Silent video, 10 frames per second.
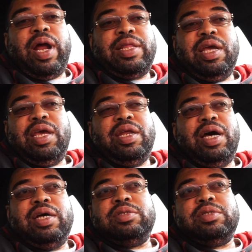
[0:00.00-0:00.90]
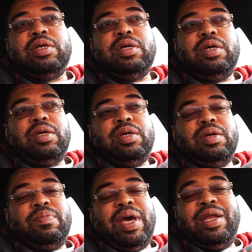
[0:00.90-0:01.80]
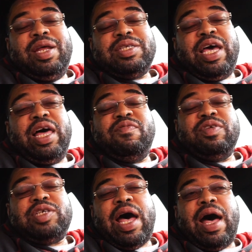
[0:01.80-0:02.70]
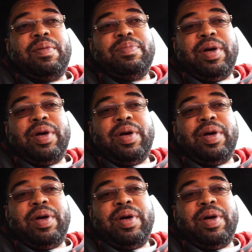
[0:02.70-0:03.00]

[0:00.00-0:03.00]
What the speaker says: I think he does, man. He does a hell of a job.